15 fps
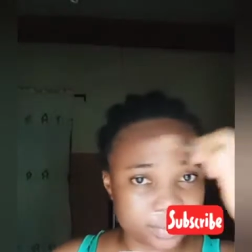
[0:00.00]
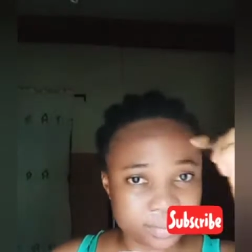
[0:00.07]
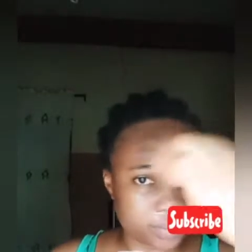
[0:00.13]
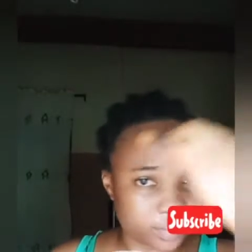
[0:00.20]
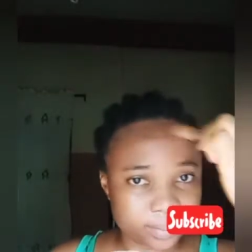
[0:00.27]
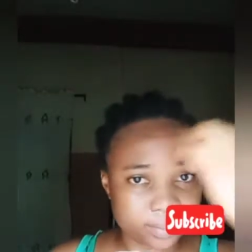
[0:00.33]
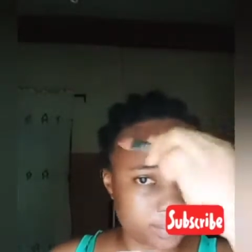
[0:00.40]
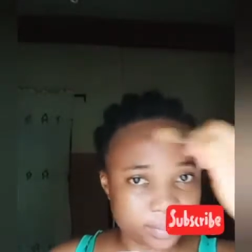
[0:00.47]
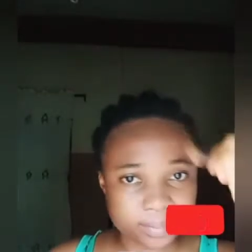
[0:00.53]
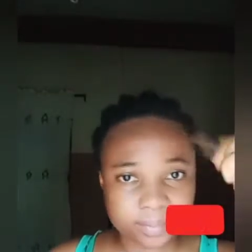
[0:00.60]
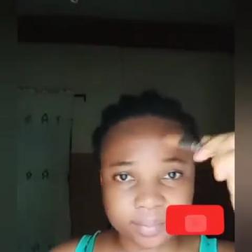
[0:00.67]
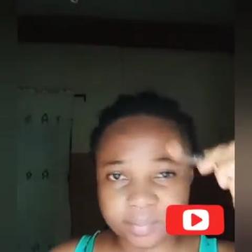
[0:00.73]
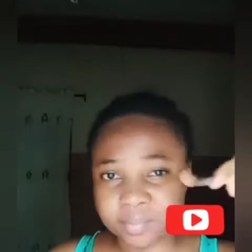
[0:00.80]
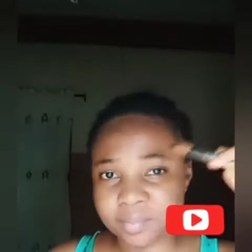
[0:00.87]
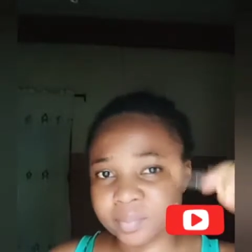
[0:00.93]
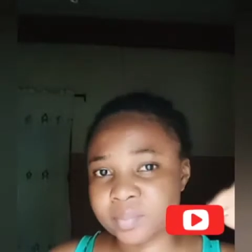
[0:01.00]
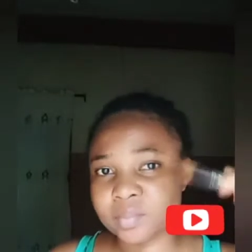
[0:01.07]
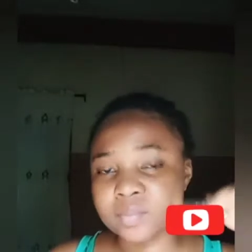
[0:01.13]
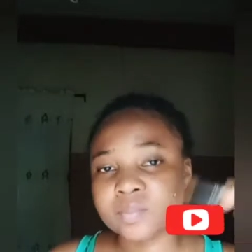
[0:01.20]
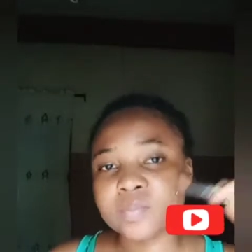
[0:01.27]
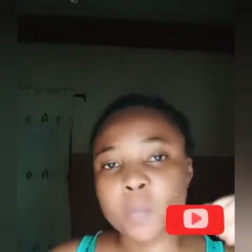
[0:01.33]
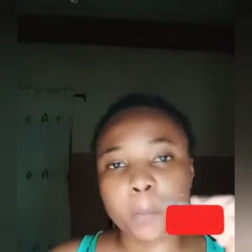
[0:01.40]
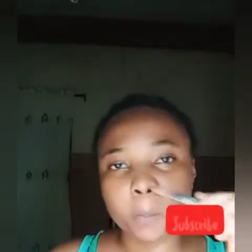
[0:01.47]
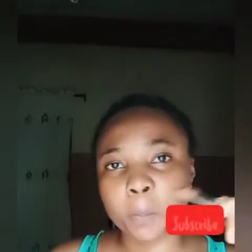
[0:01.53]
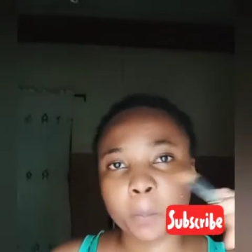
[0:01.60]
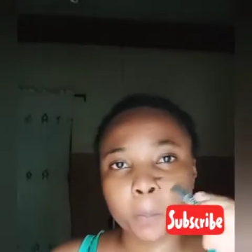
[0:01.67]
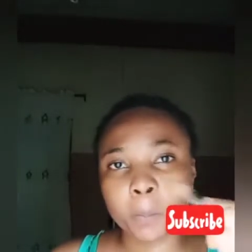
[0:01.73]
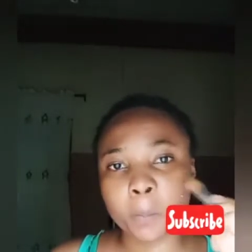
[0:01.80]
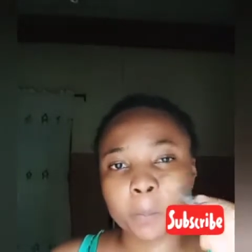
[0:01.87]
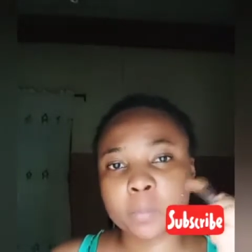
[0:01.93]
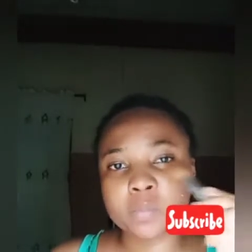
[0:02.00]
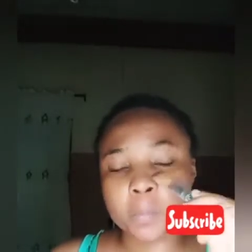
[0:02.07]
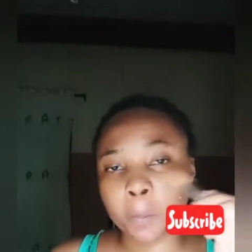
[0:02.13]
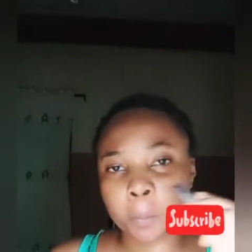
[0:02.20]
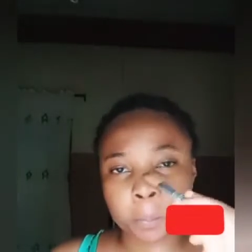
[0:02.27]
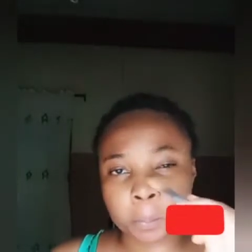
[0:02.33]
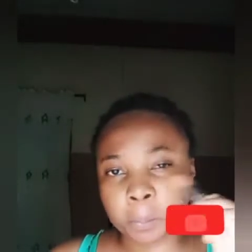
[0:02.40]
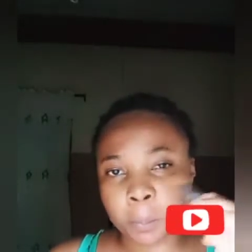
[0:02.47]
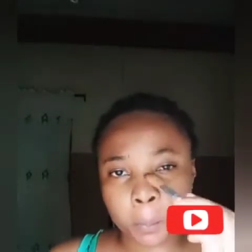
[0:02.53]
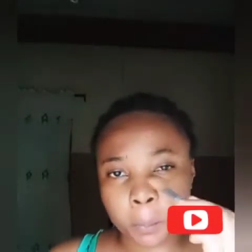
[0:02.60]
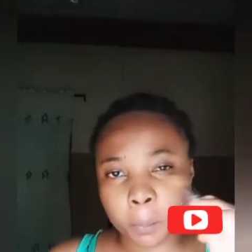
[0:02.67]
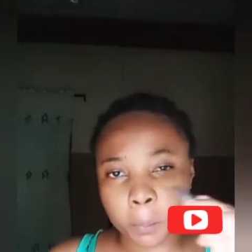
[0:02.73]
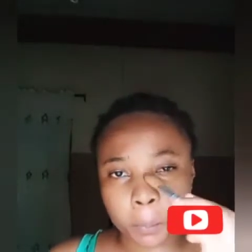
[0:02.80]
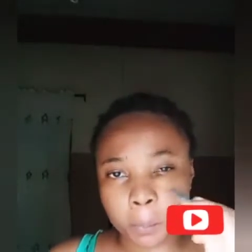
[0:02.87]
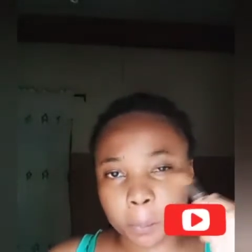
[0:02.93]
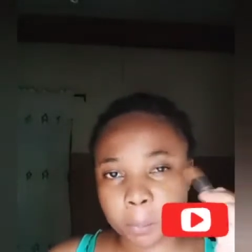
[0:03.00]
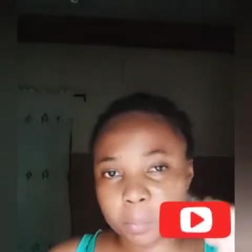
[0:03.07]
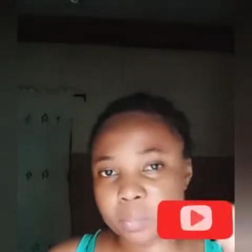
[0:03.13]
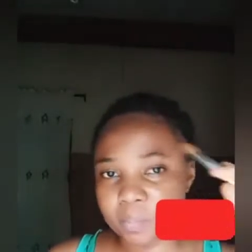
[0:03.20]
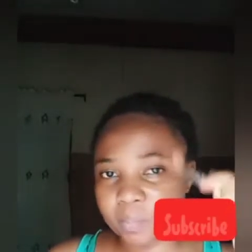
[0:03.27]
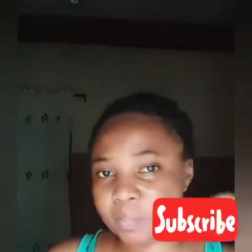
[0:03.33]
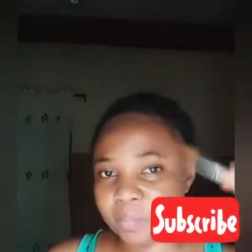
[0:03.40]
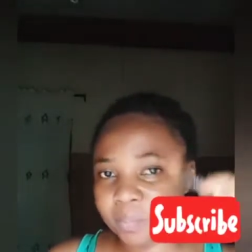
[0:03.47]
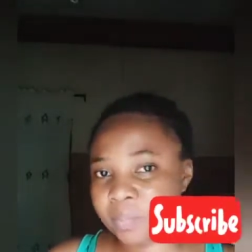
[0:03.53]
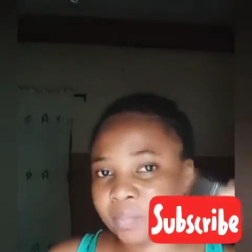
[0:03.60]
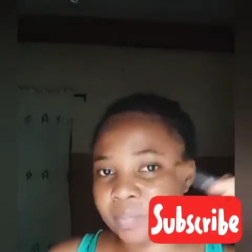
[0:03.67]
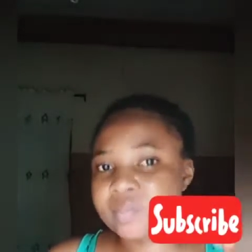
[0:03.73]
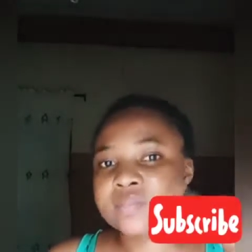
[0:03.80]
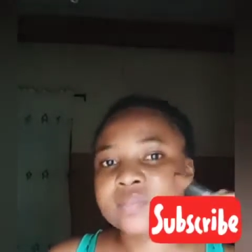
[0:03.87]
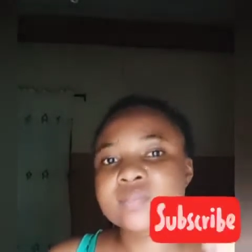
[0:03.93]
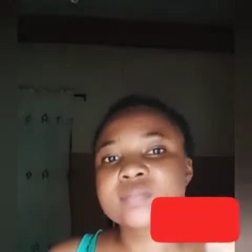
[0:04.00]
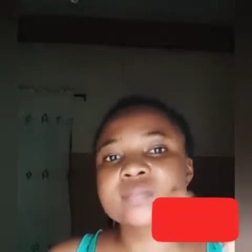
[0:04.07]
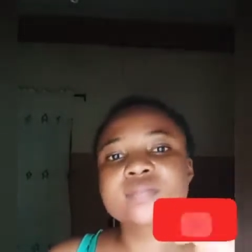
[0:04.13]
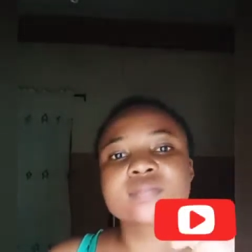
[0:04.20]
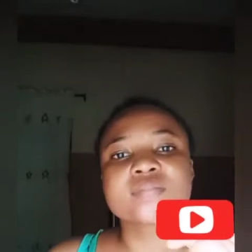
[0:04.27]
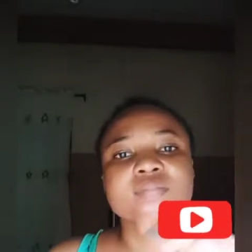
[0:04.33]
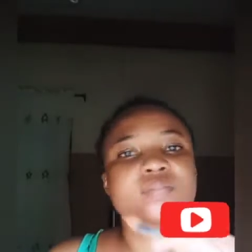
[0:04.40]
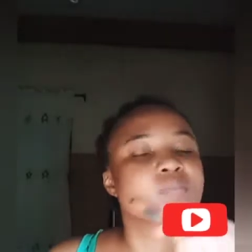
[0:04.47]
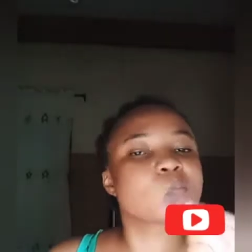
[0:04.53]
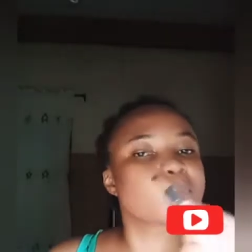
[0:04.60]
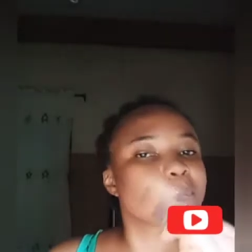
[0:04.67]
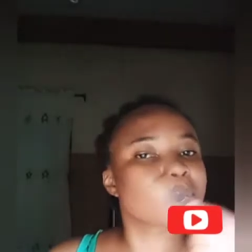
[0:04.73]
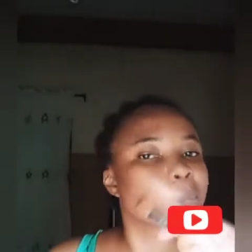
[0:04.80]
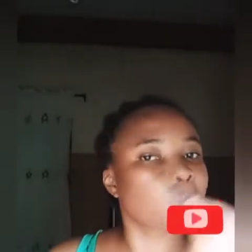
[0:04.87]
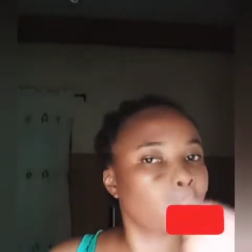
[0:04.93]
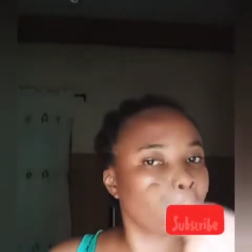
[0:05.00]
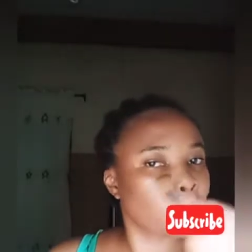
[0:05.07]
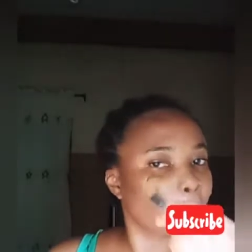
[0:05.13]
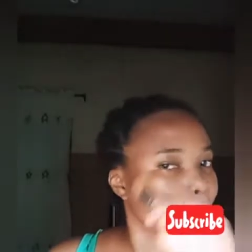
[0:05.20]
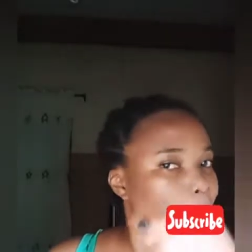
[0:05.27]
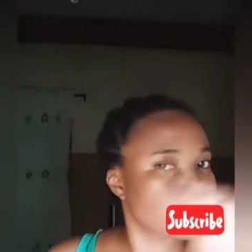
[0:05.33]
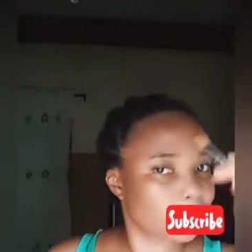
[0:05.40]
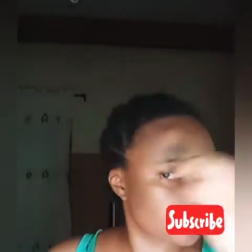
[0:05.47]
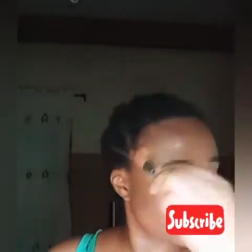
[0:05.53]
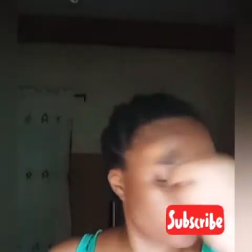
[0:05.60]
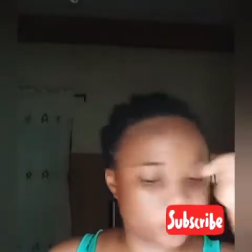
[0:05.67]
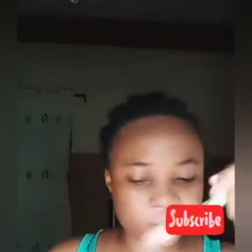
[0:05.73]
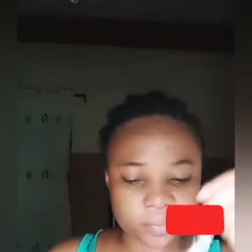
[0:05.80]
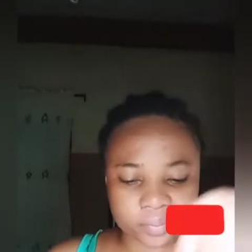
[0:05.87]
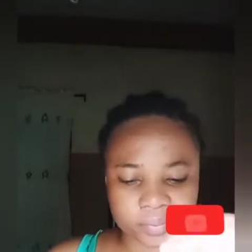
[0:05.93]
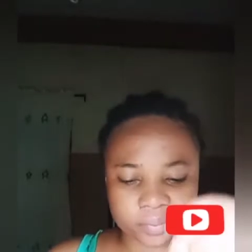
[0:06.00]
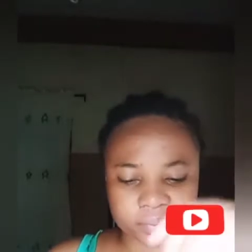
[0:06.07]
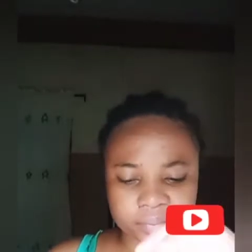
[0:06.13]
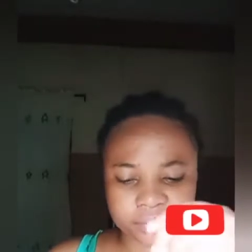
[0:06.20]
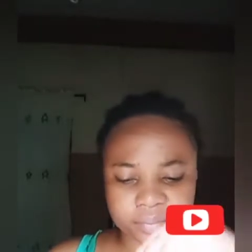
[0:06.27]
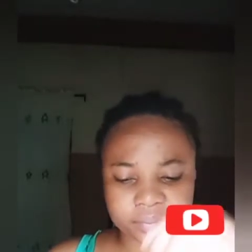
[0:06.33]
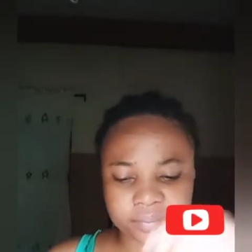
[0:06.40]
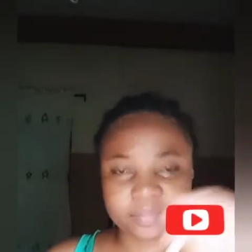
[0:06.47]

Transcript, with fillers: to apply on my face that should be all for today okay darling friends you can see